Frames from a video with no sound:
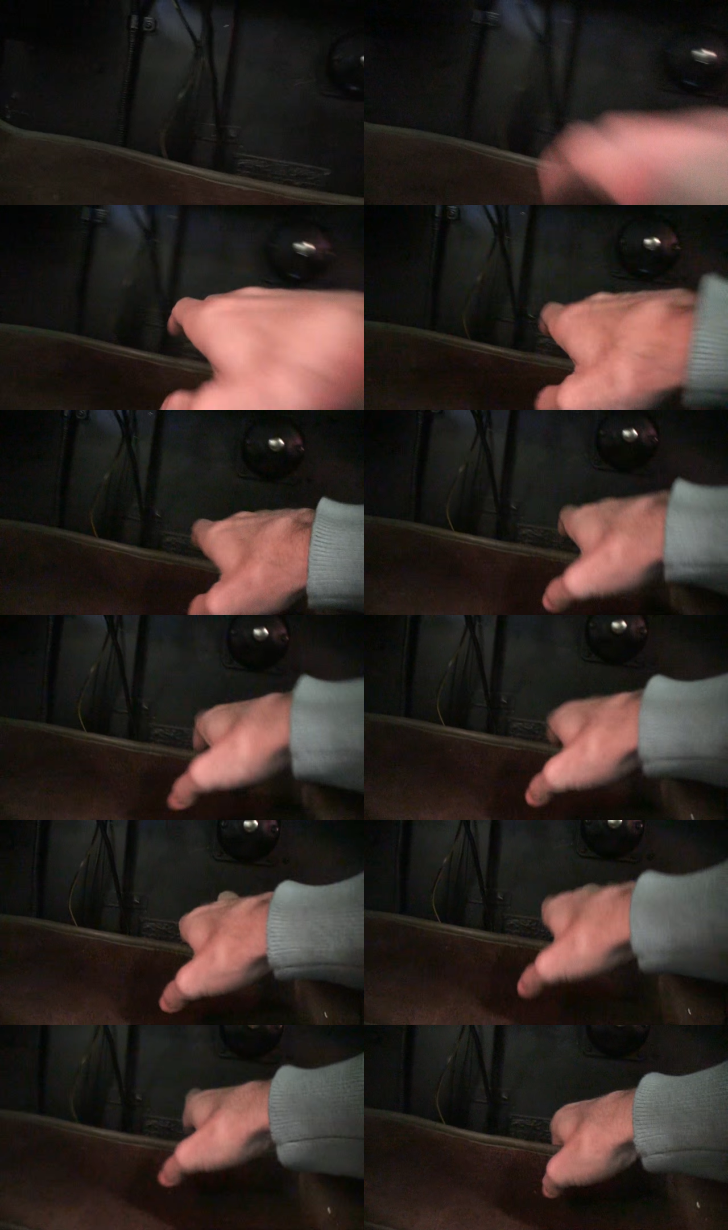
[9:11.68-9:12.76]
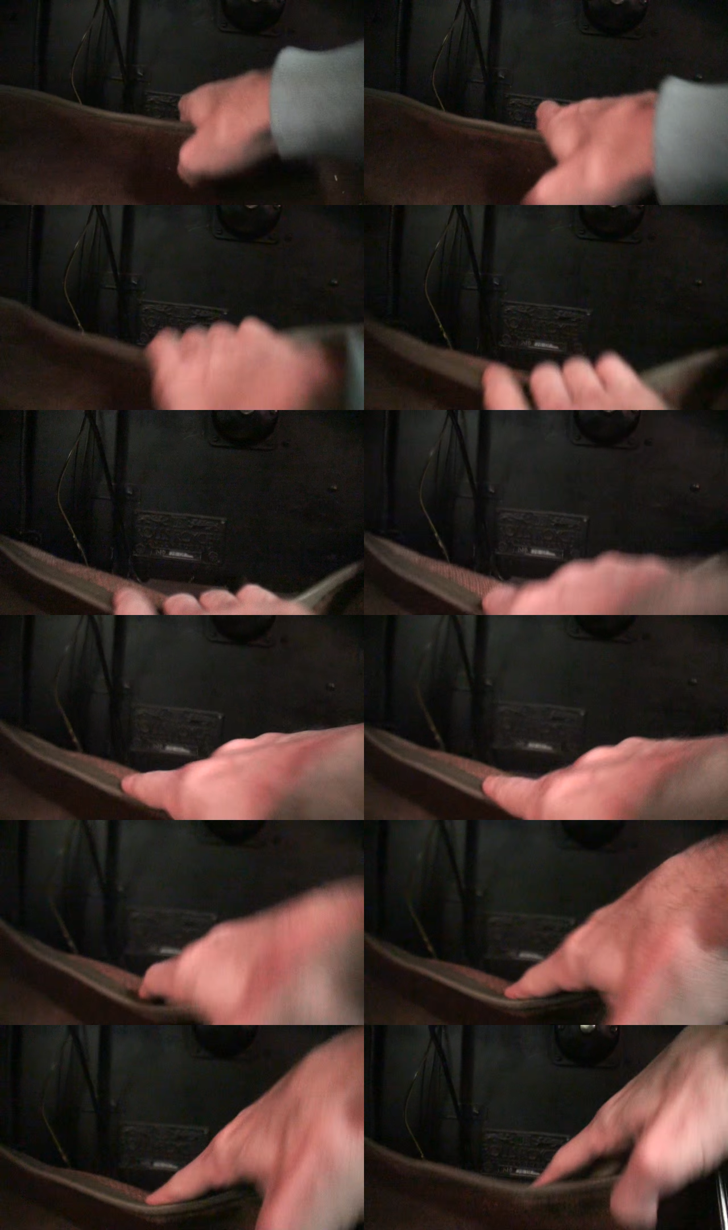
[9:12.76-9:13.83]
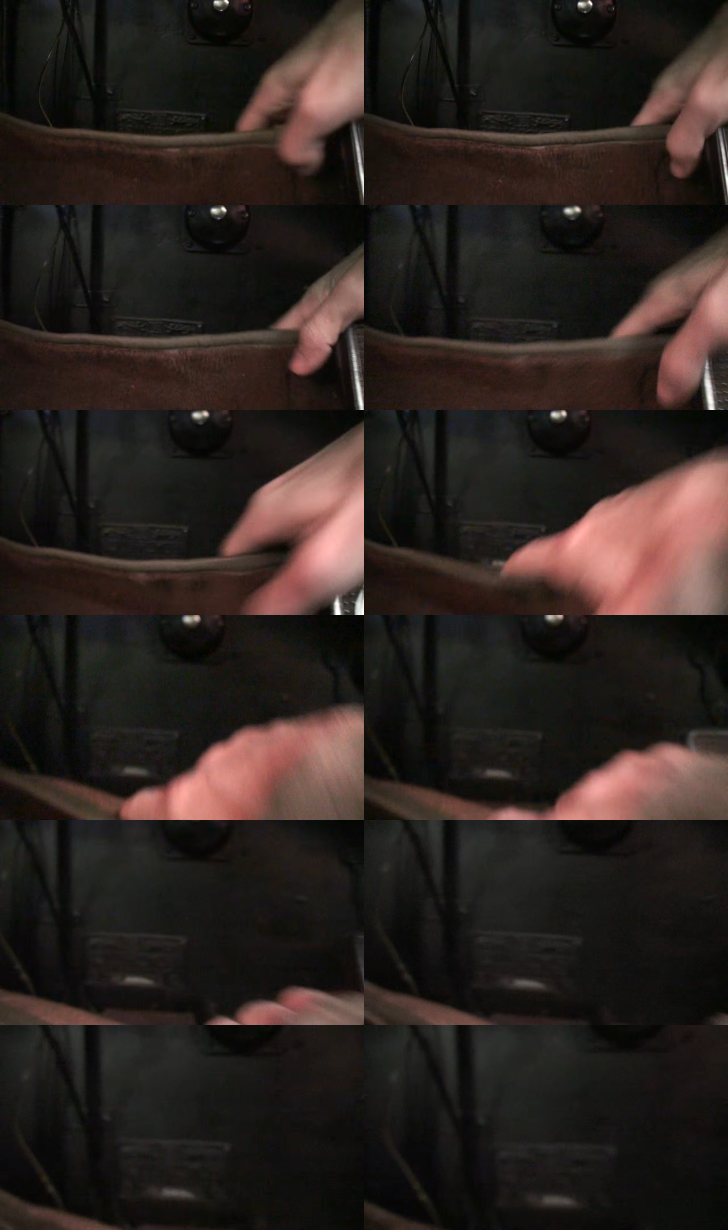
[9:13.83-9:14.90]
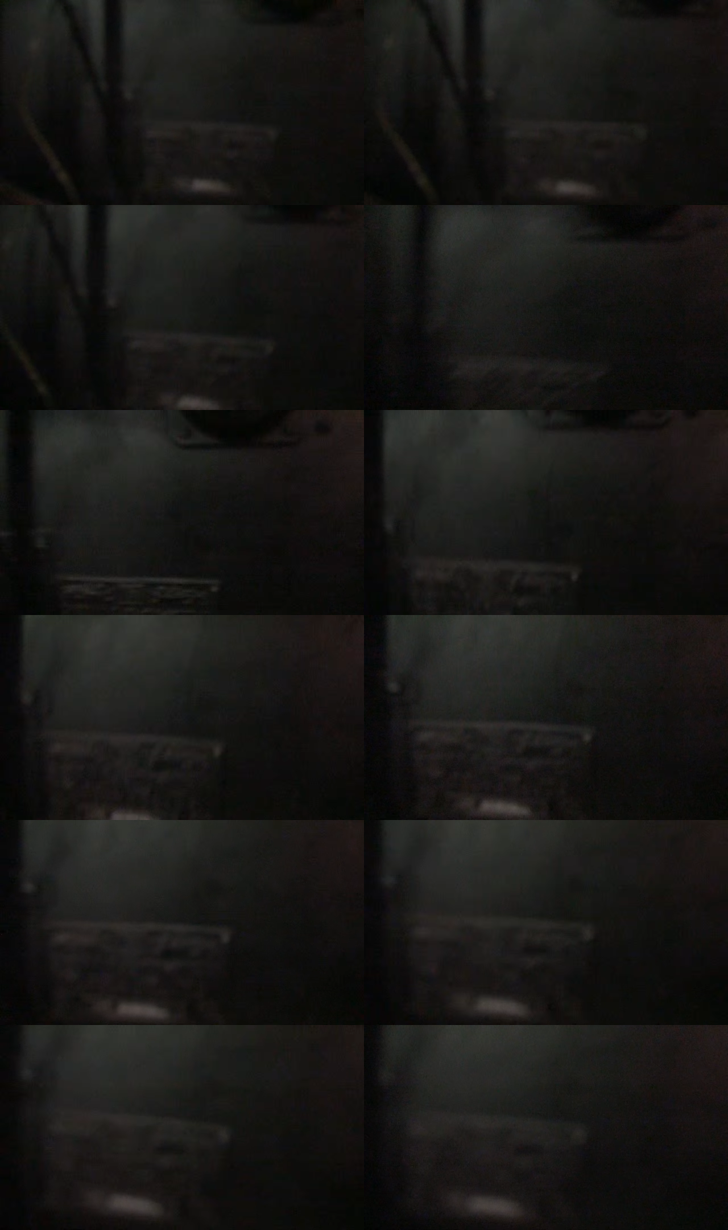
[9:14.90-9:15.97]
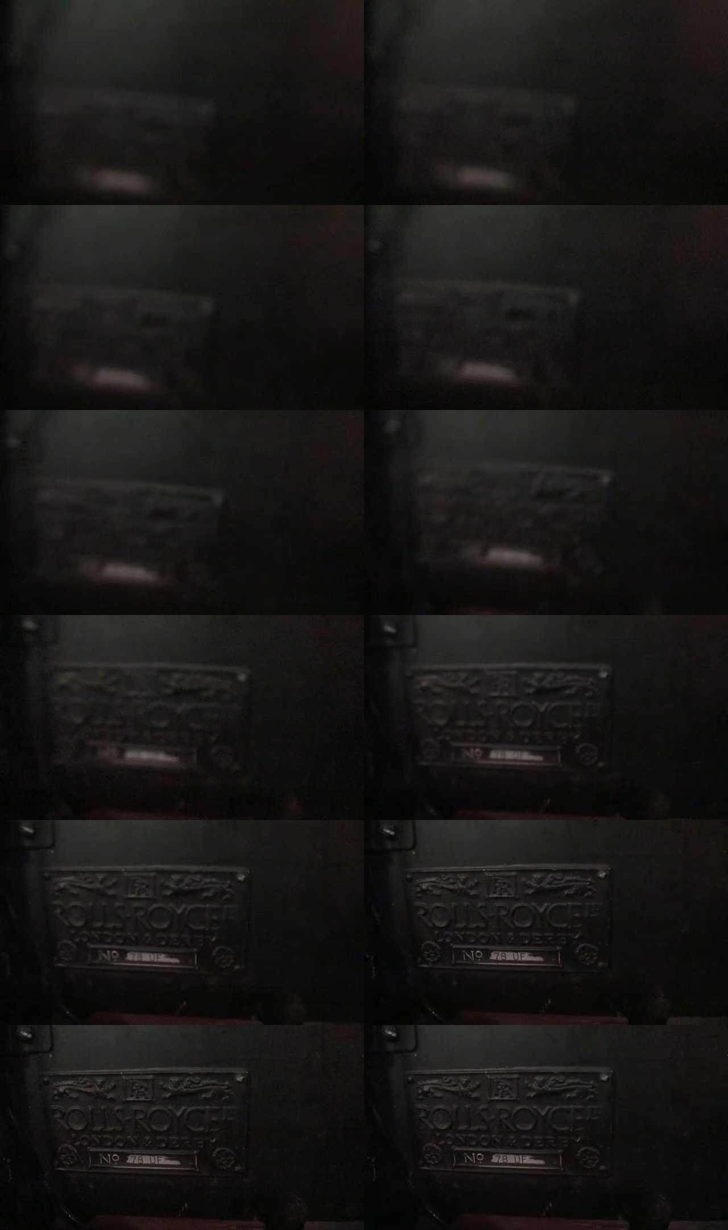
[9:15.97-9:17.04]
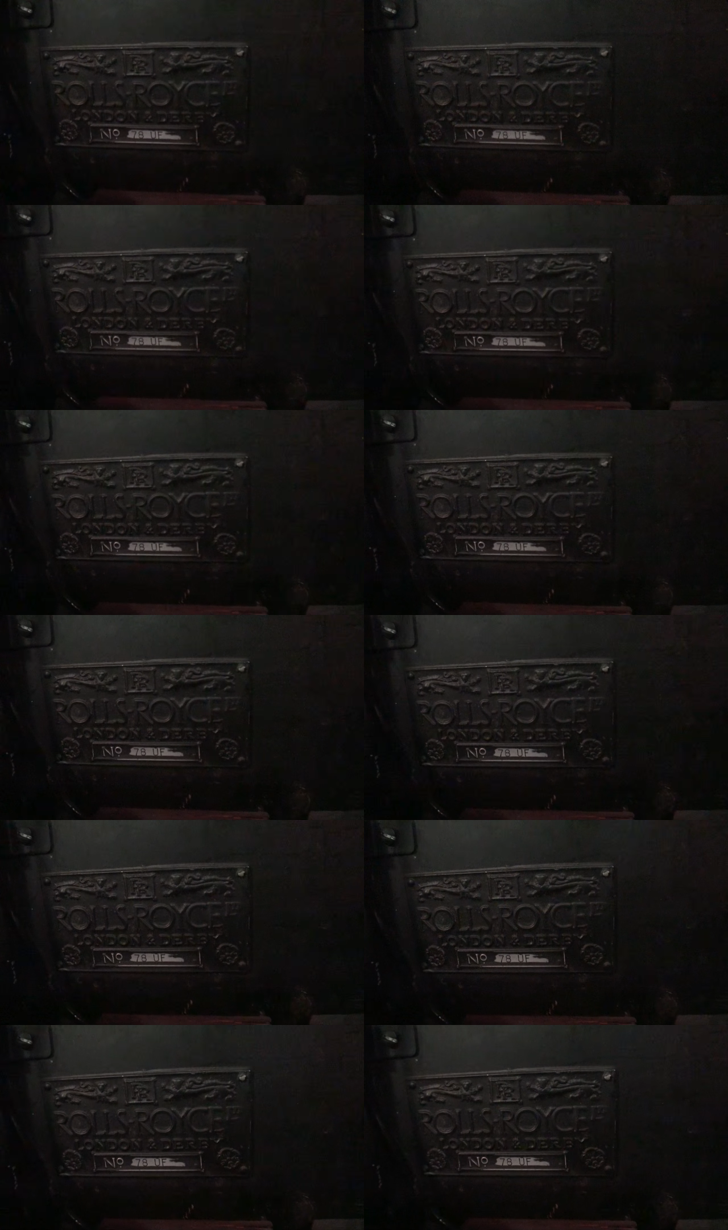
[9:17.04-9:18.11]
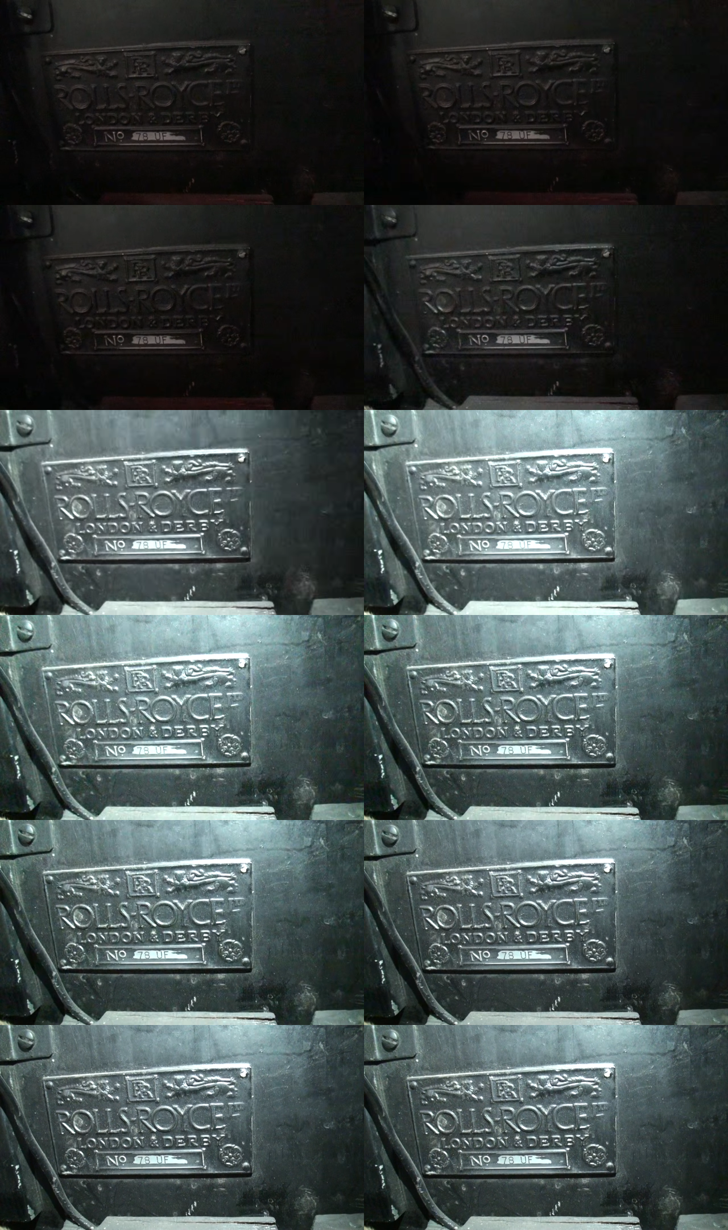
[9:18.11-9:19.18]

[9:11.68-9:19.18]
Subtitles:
Nobody's mouth can be seen.